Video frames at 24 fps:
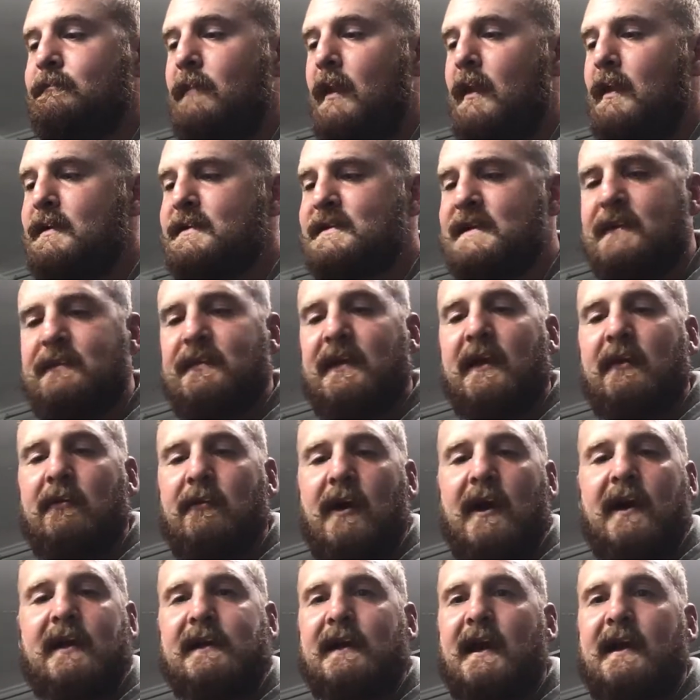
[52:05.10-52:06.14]
Same thing
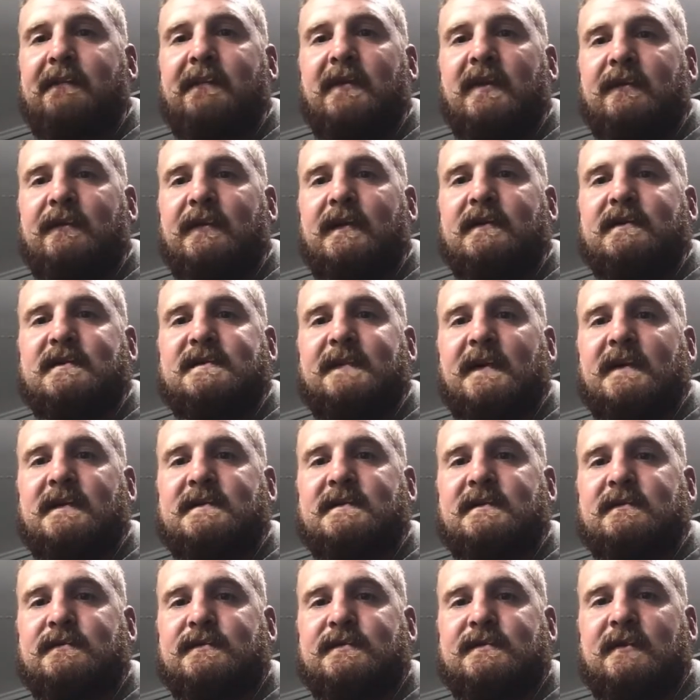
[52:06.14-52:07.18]
why 9mm's been
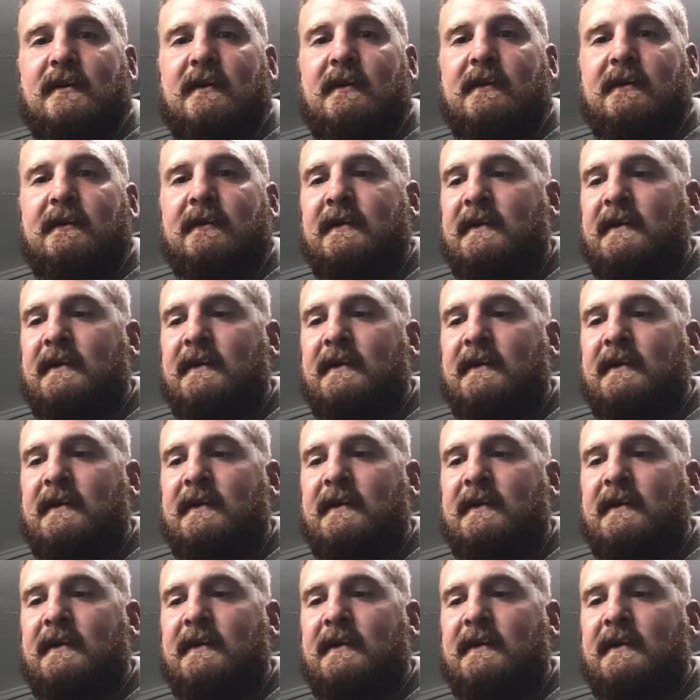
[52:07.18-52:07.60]
so strong.